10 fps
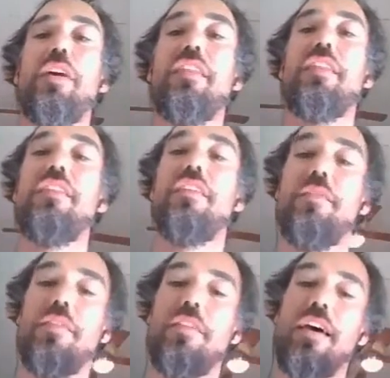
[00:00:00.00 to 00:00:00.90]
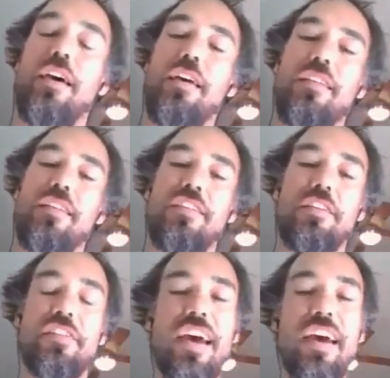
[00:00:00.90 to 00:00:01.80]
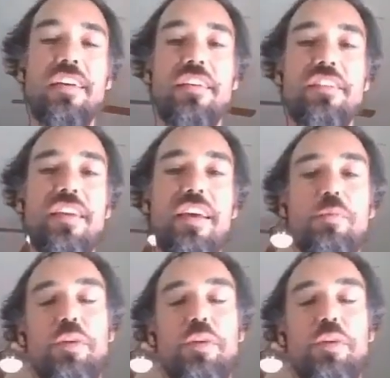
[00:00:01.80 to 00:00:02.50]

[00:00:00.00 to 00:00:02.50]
with uh, your styles